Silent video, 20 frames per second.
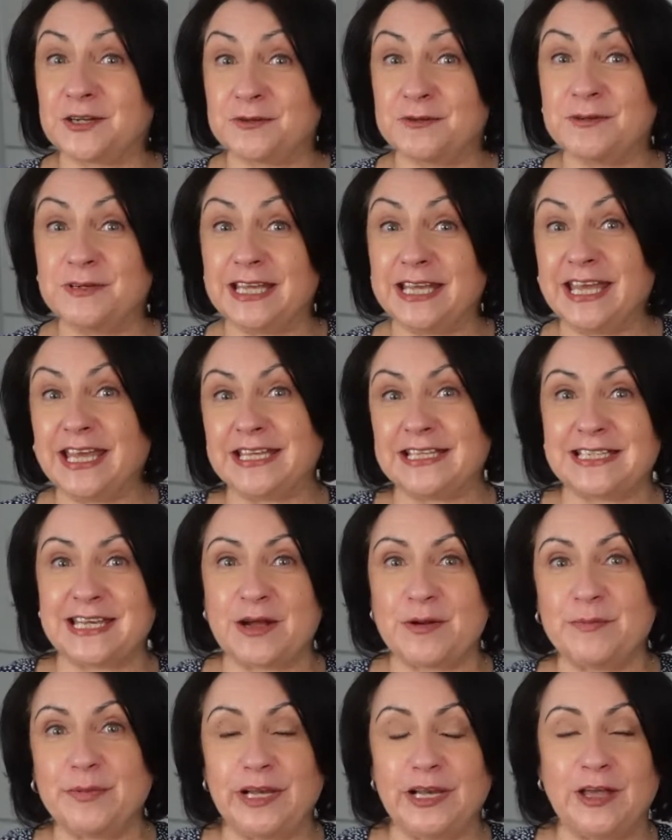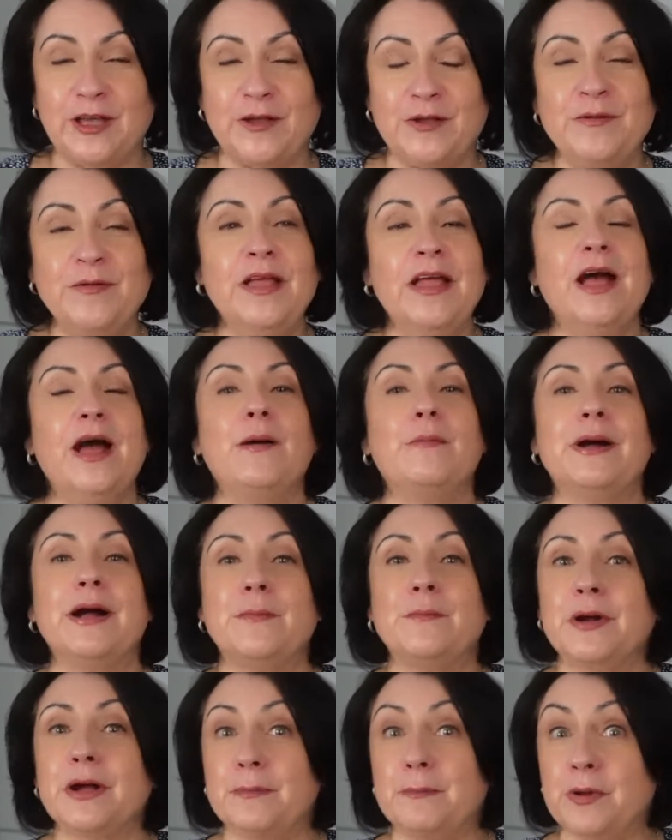I will link it down below,
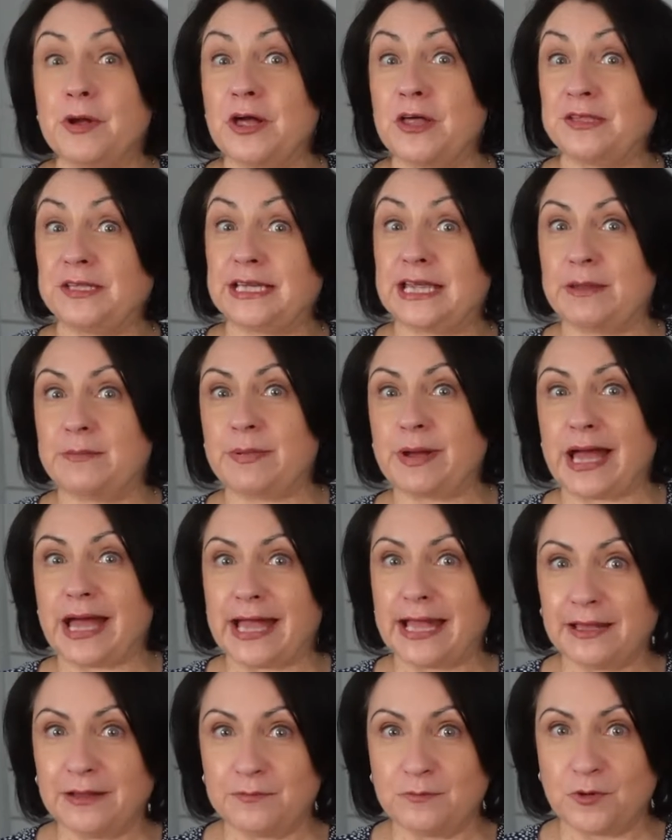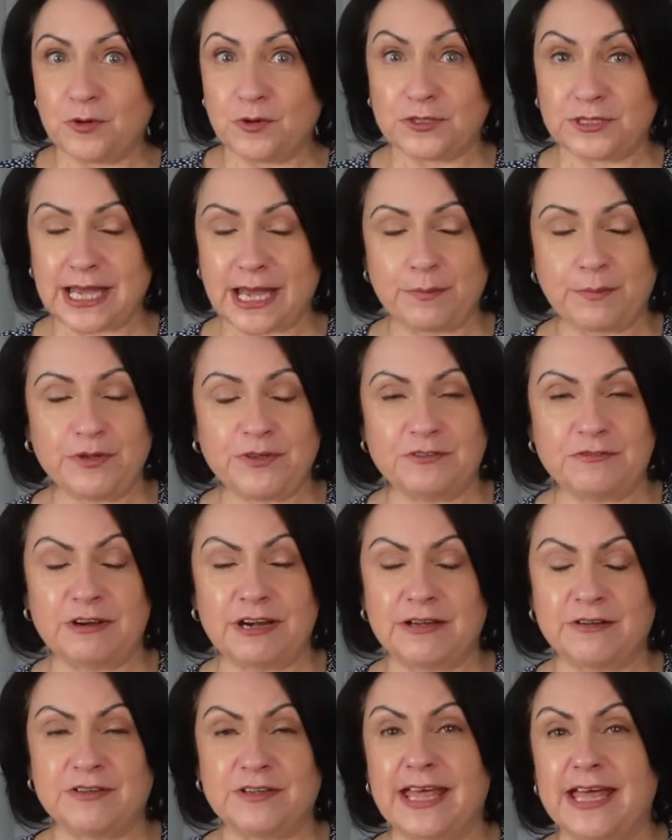about my birthday bag and what happened
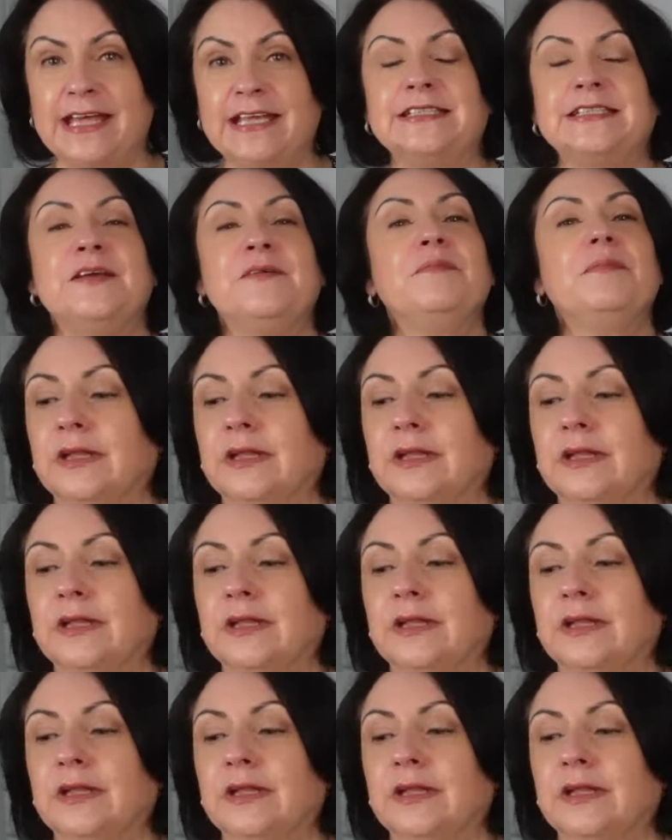around that.